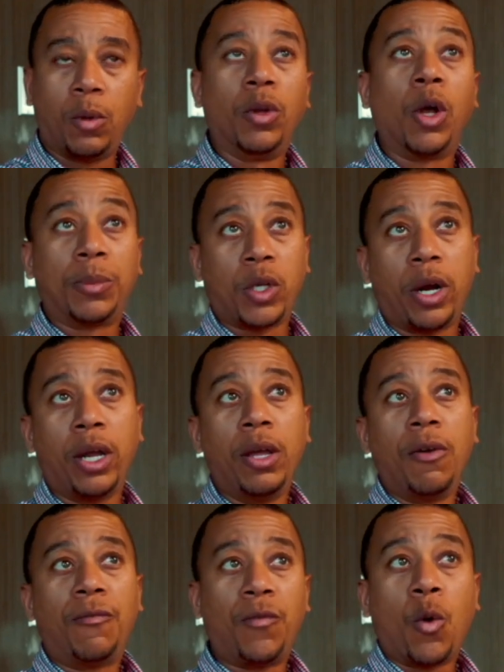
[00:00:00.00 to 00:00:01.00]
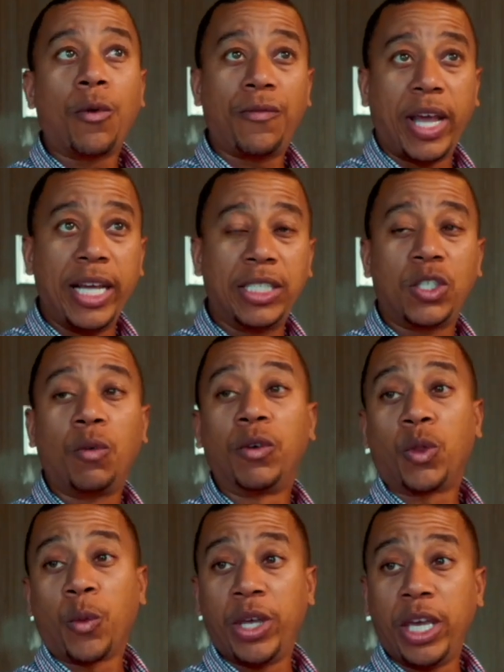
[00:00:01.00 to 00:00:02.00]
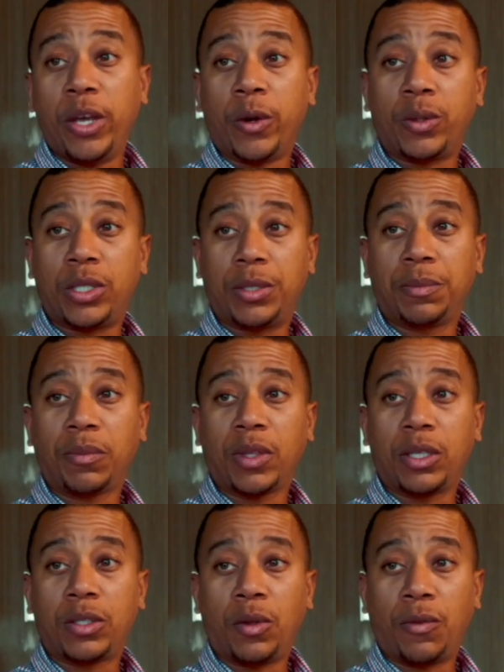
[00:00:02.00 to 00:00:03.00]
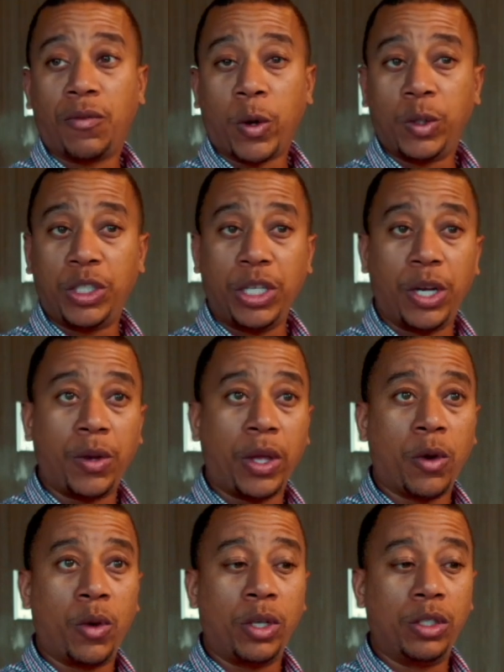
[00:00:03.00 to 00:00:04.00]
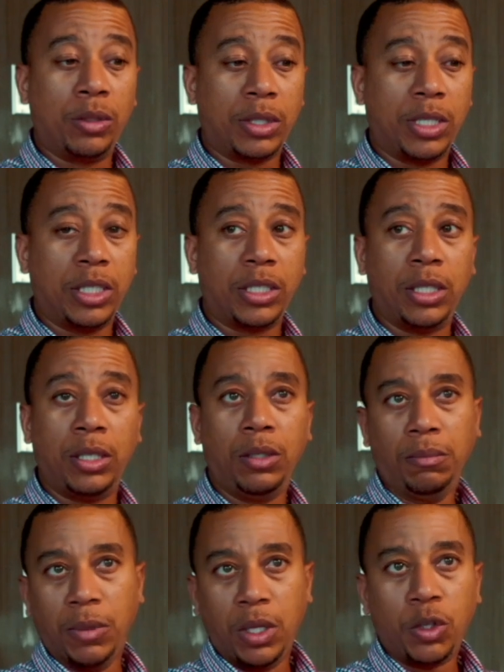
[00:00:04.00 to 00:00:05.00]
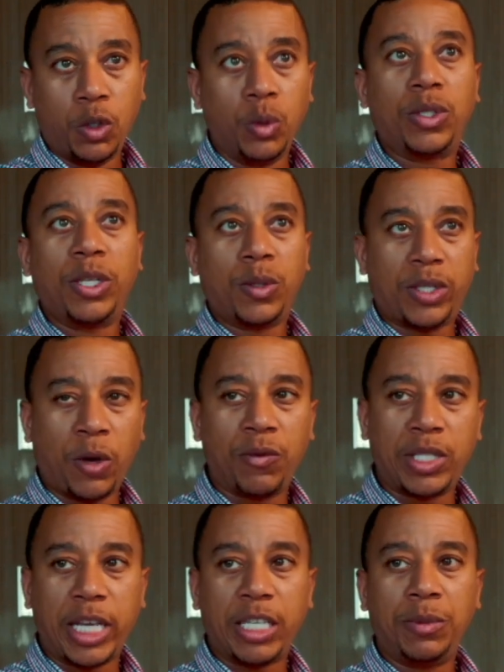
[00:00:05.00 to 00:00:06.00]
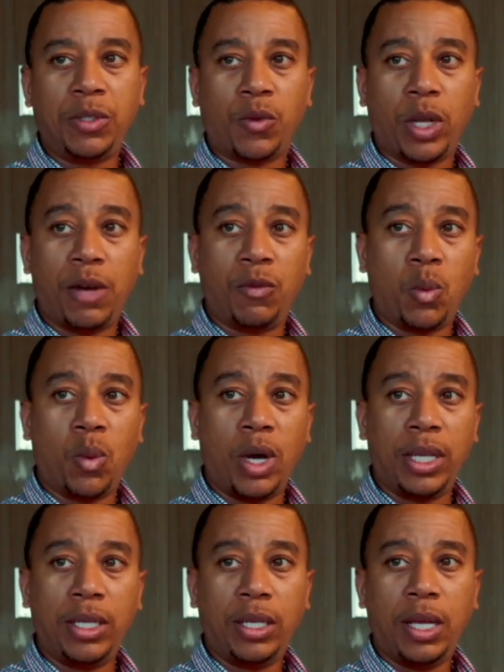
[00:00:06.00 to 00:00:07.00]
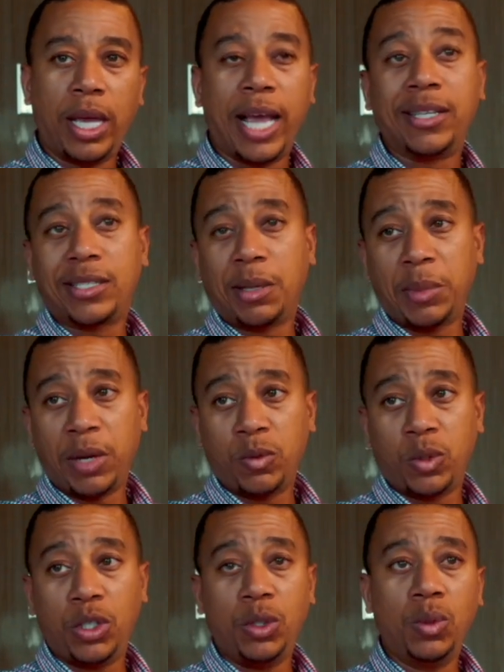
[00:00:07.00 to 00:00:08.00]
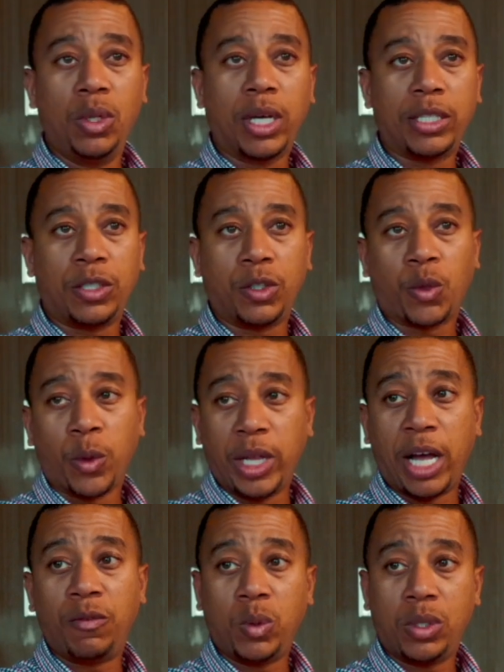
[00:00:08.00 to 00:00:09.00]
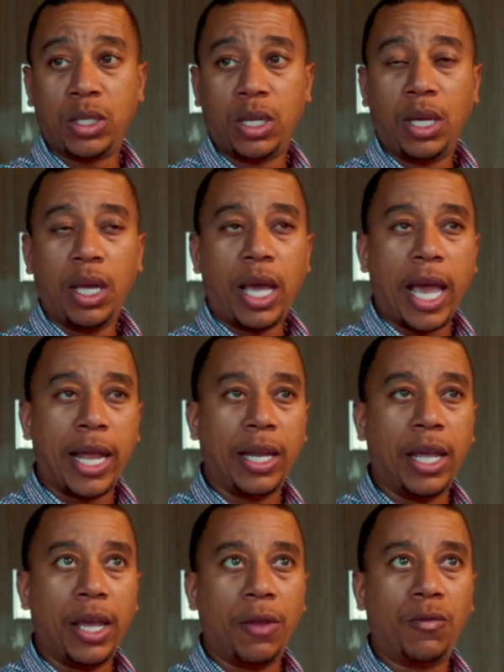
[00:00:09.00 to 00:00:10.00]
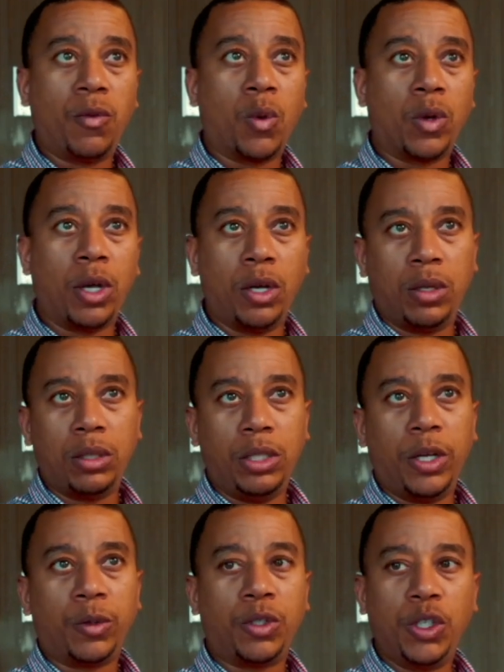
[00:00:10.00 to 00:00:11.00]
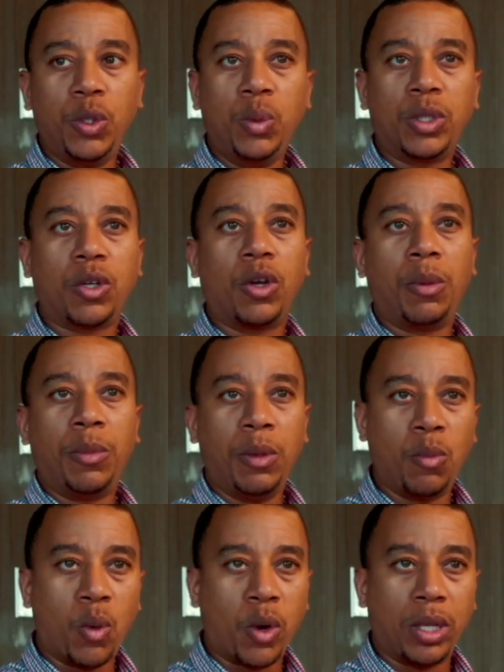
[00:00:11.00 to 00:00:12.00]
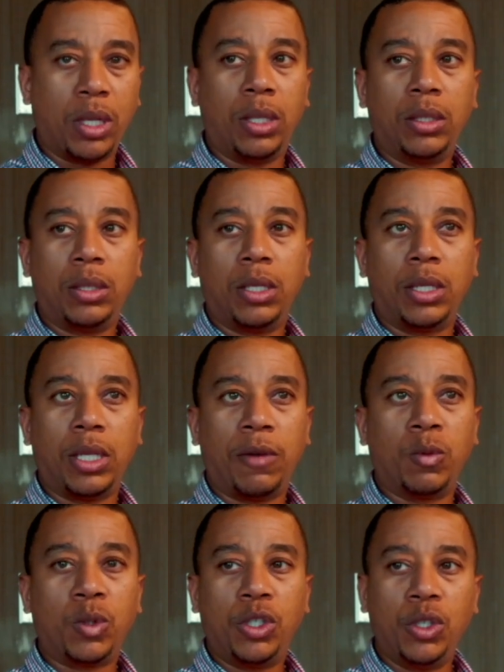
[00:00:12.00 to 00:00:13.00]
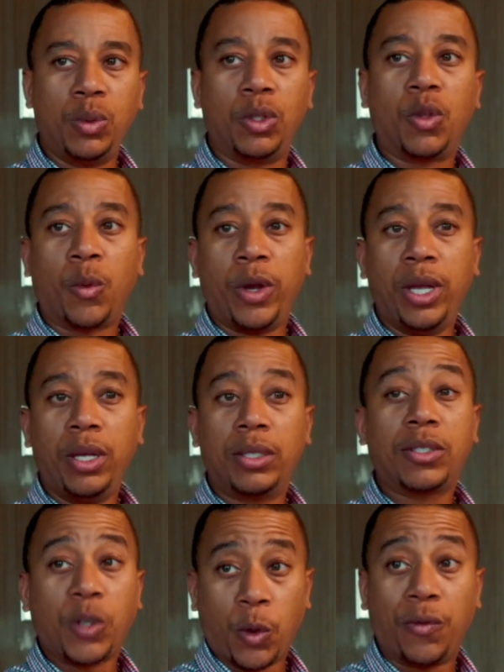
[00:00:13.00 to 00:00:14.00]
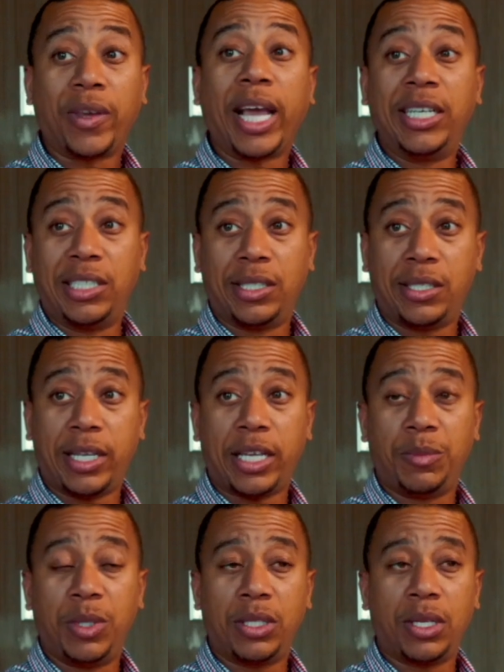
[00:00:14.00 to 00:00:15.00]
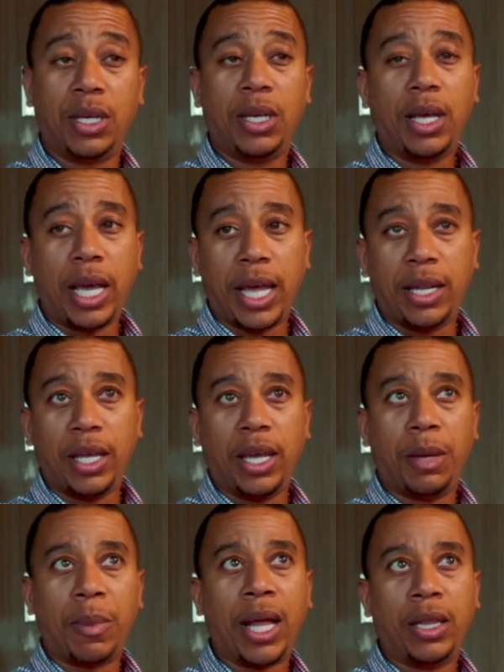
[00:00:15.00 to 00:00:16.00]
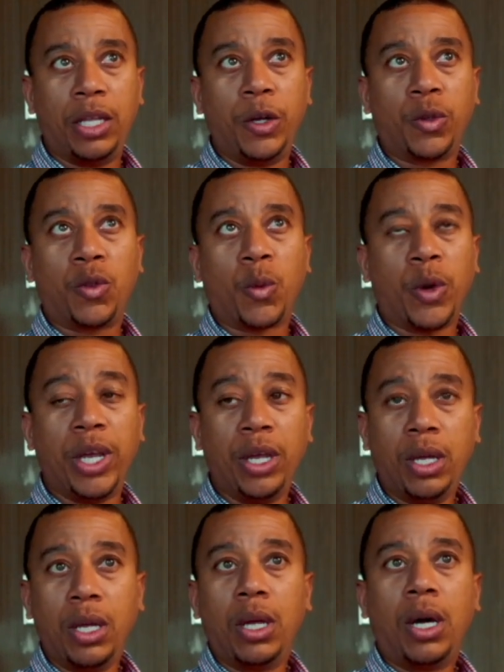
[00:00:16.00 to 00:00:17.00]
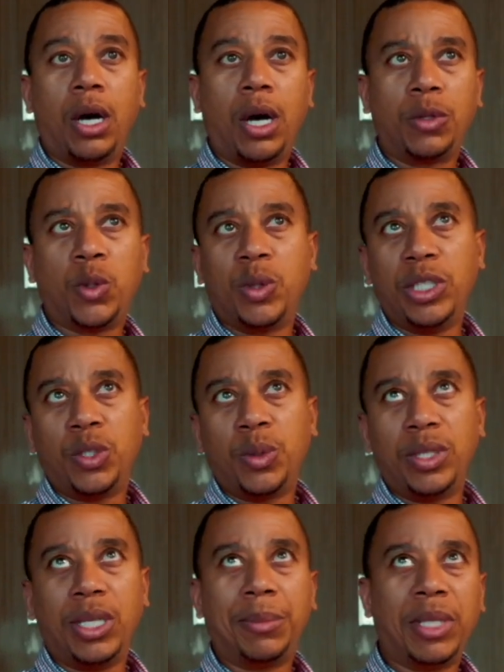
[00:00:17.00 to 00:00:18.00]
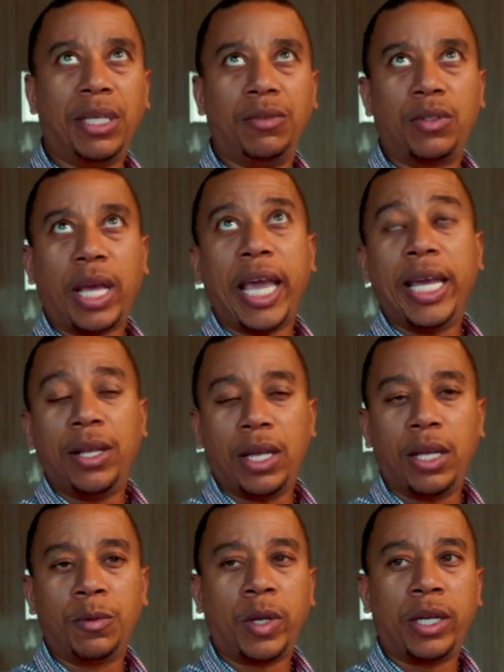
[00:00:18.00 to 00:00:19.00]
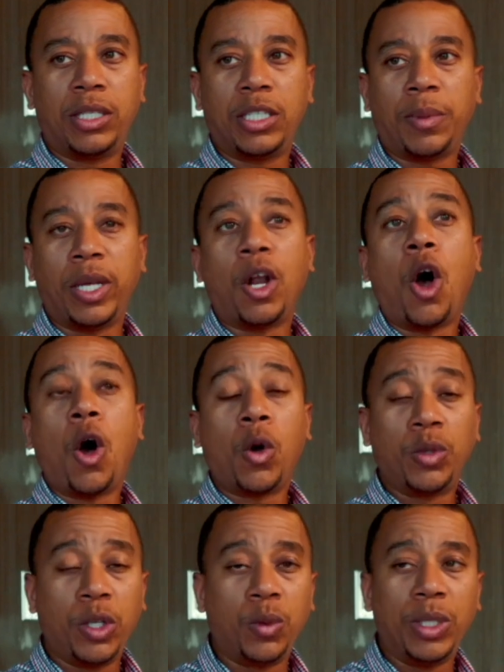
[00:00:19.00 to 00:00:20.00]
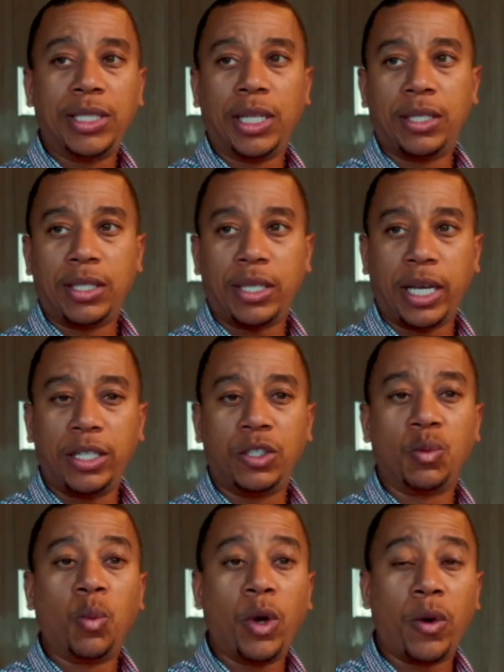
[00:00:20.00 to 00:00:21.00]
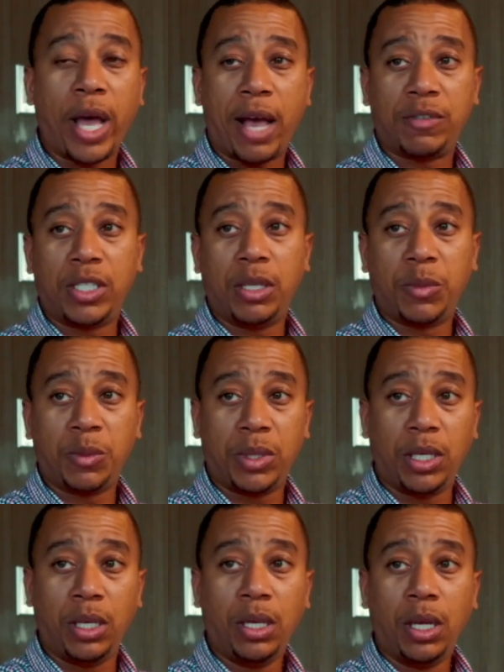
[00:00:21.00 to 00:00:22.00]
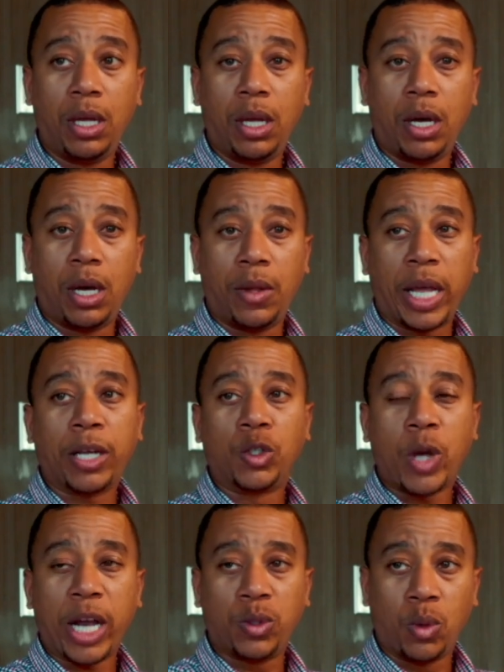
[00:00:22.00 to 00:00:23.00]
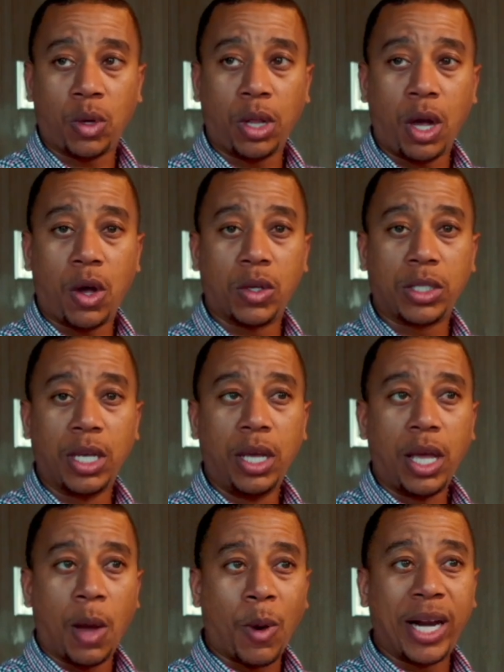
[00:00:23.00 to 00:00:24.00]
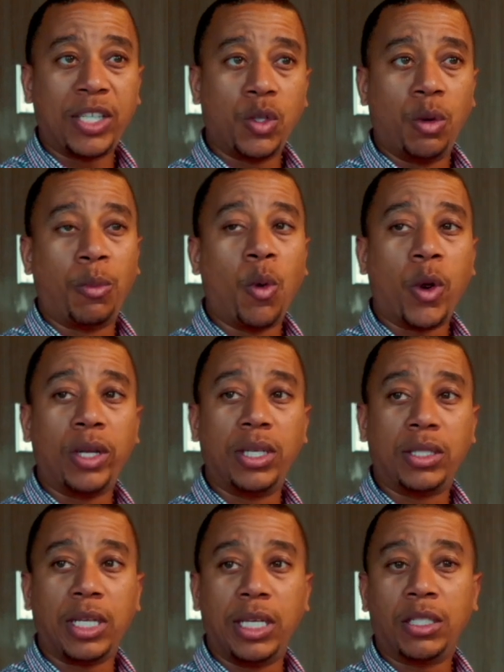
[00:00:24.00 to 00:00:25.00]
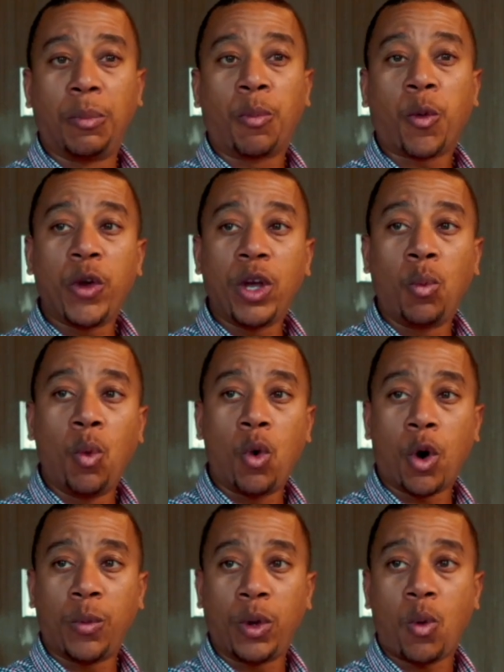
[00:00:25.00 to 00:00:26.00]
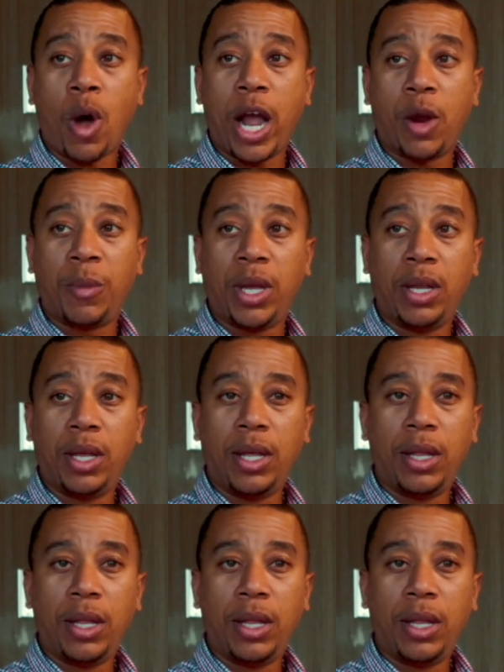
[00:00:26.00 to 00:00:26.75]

Well, no, I'm sorry, 4 phases over 3 years. So the first year, they're going to essentially do still self-assessments for level 1 and some level 2, because there's 3 levels. And then for year 2, it's going to be more the level 2 and 3 certification assessments. And then by year 3, 2020, I believe it's 8, we're anticipating all DoD solicitations will have CMMC, that contractual clause. And why that's so important is it's a pre-award requirement.